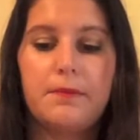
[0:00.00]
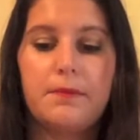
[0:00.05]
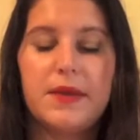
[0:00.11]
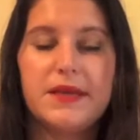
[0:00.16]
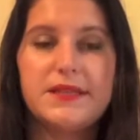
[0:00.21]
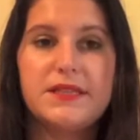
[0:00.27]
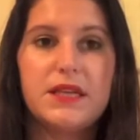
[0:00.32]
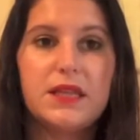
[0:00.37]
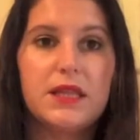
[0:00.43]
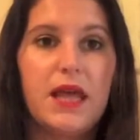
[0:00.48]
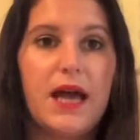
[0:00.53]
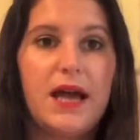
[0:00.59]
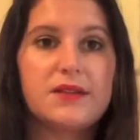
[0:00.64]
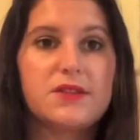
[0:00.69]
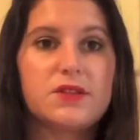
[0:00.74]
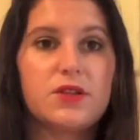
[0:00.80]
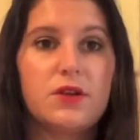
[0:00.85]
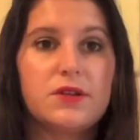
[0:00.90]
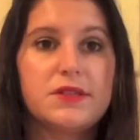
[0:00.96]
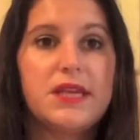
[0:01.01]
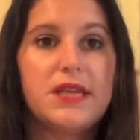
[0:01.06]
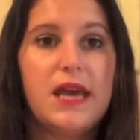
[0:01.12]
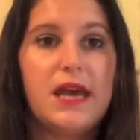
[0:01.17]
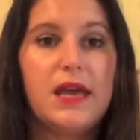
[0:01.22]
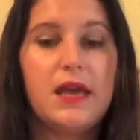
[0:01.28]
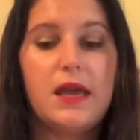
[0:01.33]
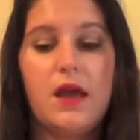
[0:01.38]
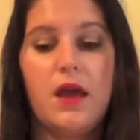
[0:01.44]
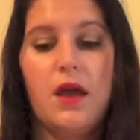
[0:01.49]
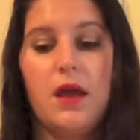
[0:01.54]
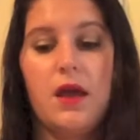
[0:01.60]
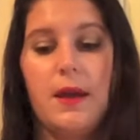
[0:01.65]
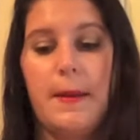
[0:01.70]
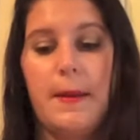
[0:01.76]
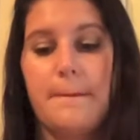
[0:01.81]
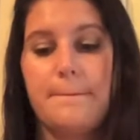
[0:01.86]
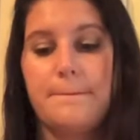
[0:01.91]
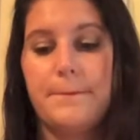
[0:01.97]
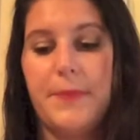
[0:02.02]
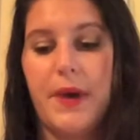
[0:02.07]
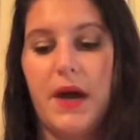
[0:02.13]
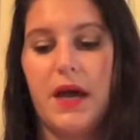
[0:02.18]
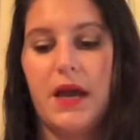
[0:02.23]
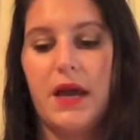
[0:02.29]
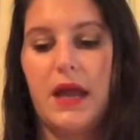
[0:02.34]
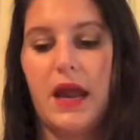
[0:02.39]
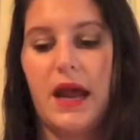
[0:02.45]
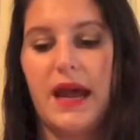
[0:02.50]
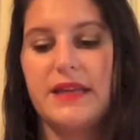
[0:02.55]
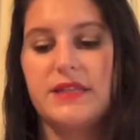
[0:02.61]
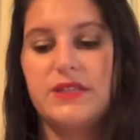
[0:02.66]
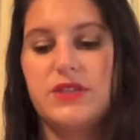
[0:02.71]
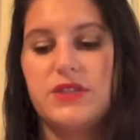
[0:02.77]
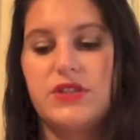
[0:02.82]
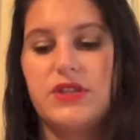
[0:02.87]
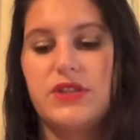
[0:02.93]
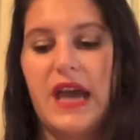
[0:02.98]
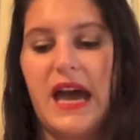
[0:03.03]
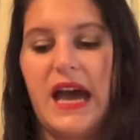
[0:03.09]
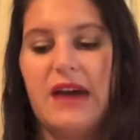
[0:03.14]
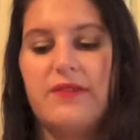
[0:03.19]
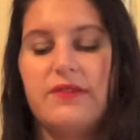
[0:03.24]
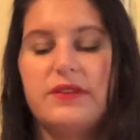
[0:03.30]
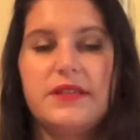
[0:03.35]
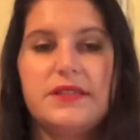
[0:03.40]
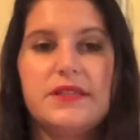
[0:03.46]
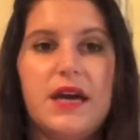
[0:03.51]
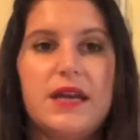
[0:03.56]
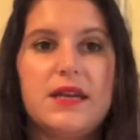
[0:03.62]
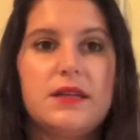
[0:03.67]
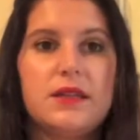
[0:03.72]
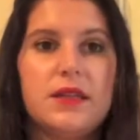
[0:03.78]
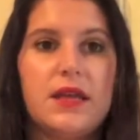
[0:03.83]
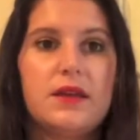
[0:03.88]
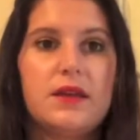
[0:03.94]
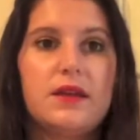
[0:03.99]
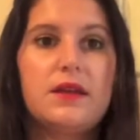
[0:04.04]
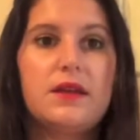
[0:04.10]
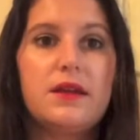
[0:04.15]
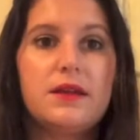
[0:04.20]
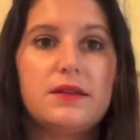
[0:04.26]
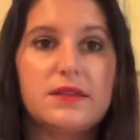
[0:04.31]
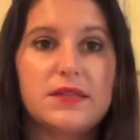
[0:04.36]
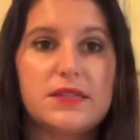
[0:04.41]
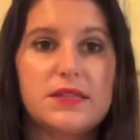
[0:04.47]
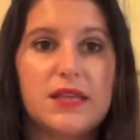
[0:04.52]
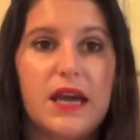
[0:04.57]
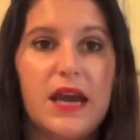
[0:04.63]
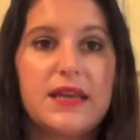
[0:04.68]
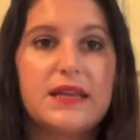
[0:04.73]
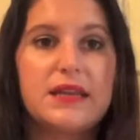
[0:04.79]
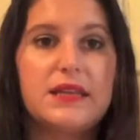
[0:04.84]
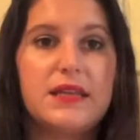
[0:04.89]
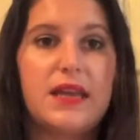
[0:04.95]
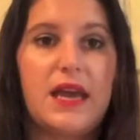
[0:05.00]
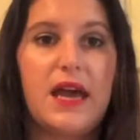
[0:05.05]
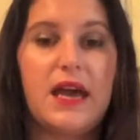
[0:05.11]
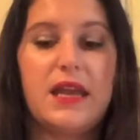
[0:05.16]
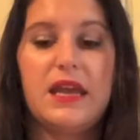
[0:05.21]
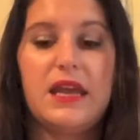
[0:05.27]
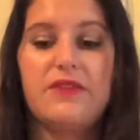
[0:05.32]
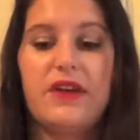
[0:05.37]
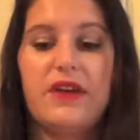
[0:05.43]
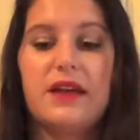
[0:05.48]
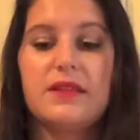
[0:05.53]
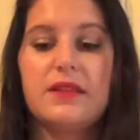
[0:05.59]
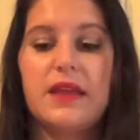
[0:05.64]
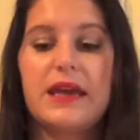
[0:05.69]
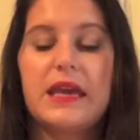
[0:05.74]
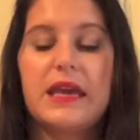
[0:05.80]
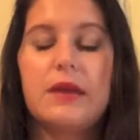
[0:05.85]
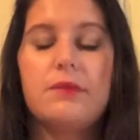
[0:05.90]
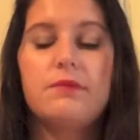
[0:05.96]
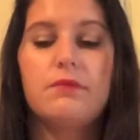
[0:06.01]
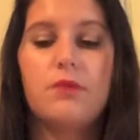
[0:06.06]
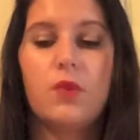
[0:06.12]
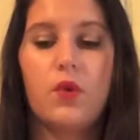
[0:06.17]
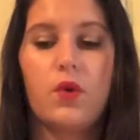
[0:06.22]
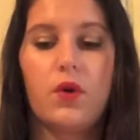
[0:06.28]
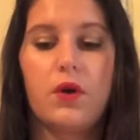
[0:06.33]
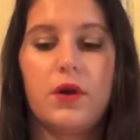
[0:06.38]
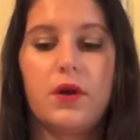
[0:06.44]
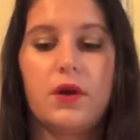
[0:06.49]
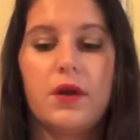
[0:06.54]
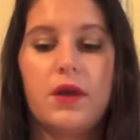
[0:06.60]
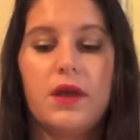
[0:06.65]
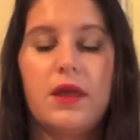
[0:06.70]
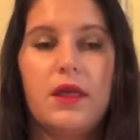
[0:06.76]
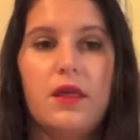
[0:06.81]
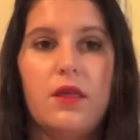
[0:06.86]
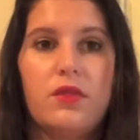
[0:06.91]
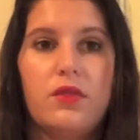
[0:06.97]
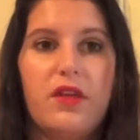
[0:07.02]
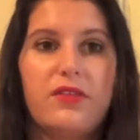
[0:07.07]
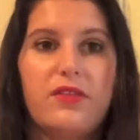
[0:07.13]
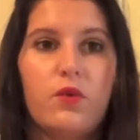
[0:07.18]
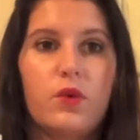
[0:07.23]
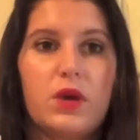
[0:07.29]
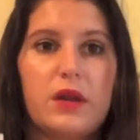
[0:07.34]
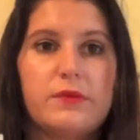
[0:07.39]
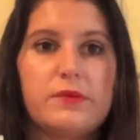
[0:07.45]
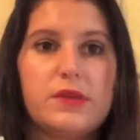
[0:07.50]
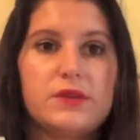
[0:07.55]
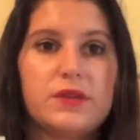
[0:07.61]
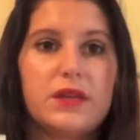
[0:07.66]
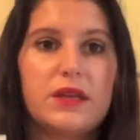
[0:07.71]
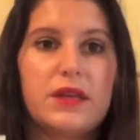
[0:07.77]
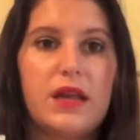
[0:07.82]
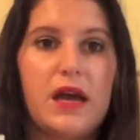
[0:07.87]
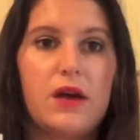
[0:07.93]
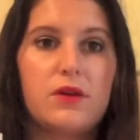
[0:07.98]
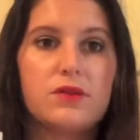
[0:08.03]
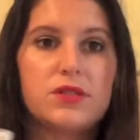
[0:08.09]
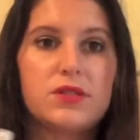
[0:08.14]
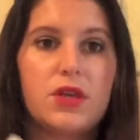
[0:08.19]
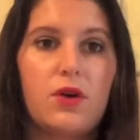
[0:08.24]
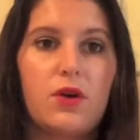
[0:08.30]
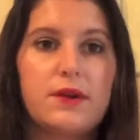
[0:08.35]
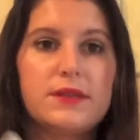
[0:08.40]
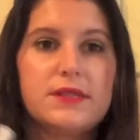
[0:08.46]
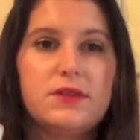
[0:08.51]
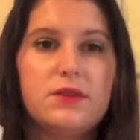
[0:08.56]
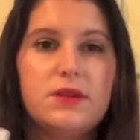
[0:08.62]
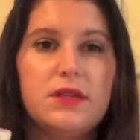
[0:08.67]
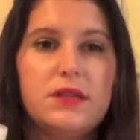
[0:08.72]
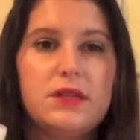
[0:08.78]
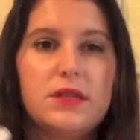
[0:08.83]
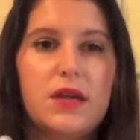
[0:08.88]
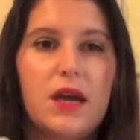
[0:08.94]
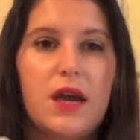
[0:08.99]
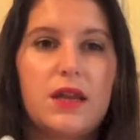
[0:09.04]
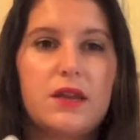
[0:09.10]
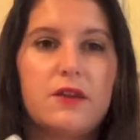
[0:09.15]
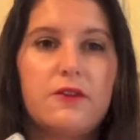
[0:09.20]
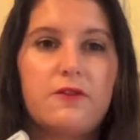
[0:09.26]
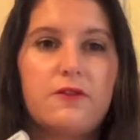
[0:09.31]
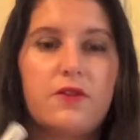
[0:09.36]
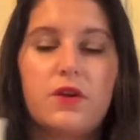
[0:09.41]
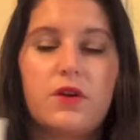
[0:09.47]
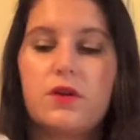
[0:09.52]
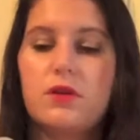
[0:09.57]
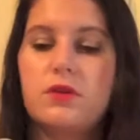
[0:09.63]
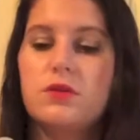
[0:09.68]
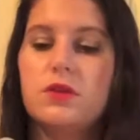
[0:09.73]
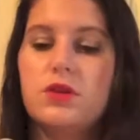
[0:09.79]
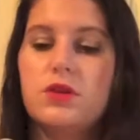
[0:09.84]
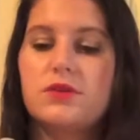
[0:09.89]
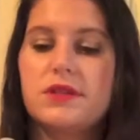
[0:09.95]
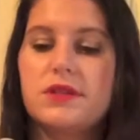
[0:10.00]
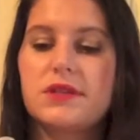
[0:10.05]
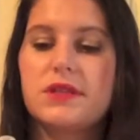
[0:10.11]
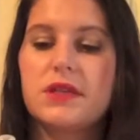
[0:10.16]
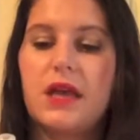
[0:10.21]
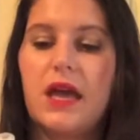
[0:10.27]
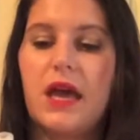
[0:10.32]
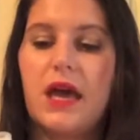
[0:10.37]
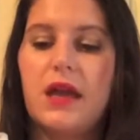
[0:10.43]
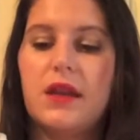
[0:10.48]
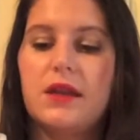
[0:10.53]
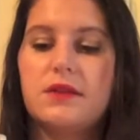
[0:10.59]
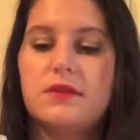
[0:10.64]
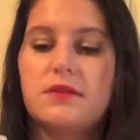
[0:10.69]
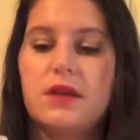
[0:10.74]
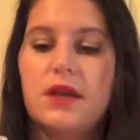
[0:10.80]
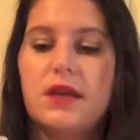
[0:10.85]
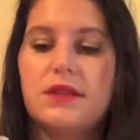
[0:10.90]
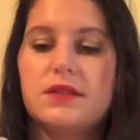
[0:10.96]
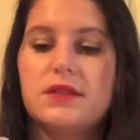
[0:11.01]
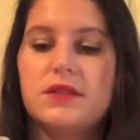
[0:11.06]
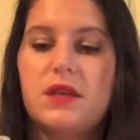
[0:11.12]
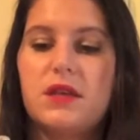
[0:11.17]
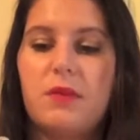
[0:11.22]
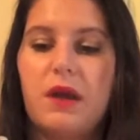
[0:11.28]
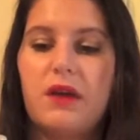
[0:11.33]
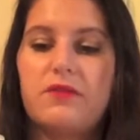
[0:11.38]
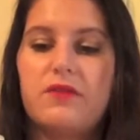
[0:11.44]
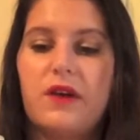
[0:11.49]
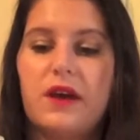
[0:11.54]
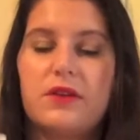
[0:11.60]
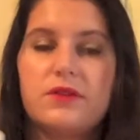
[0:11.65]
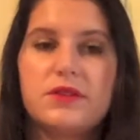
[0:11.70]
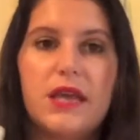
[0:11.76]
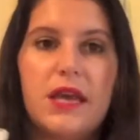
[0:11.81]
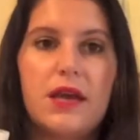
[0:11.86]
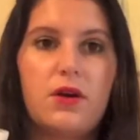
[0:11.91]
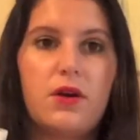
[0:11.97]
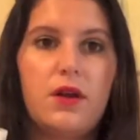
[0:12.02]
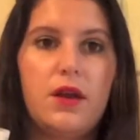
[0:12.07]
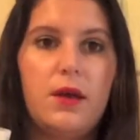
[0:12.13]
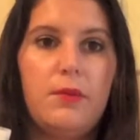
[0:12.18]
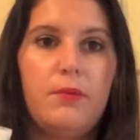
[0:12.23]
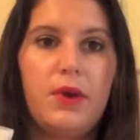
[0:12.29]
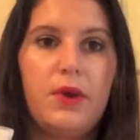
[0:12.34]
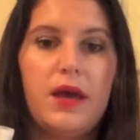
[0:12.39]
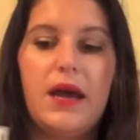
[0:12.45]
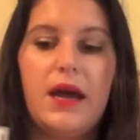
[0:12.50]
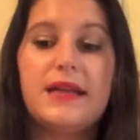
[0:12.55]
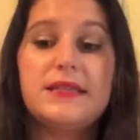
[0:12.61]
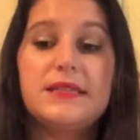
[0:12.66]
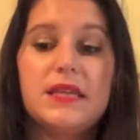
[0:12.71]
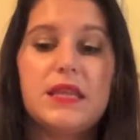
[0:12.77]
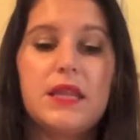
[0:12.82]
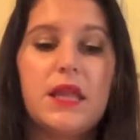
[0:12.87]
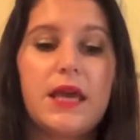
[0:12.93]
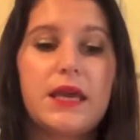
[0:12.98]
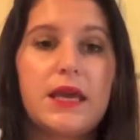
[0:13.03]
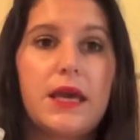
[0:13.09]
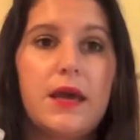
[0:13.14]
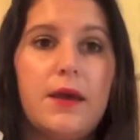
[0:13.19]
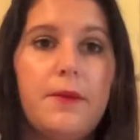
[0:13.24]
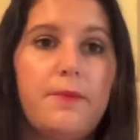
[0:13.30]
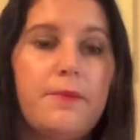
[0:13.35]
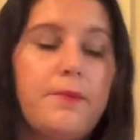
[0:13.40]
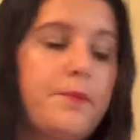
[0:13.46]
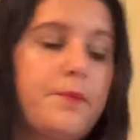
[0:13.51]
It did last all day, but I haven't decided yet if I like it more than the one I'm using now. So I still need to kind of use this again and see my final take on it. But I did like it.